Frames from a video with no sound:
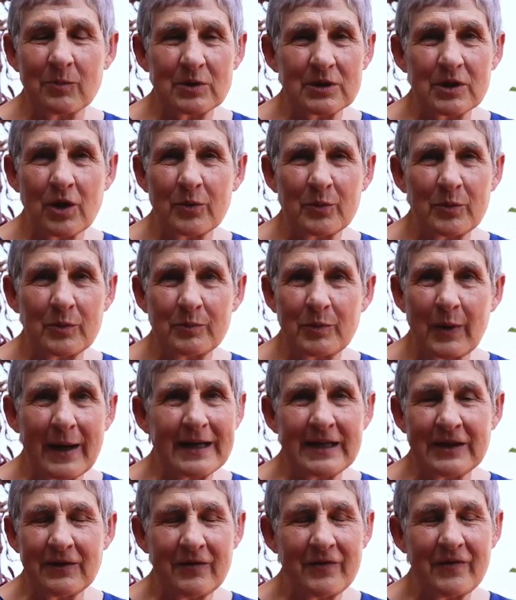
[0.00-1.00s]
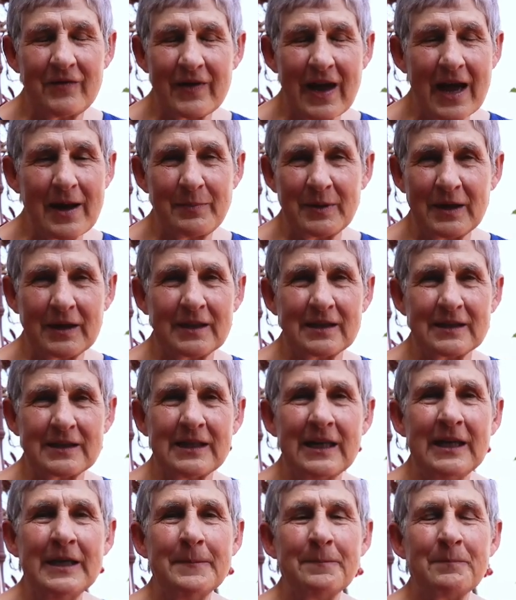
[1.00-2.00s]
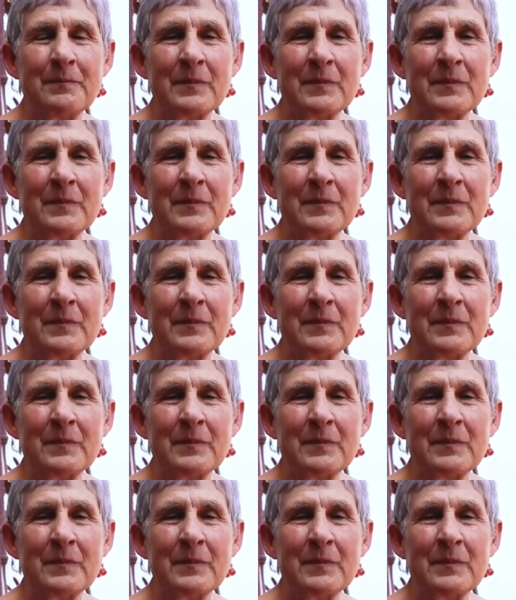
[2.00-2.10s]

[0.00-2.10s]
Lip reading: it was already fabulous.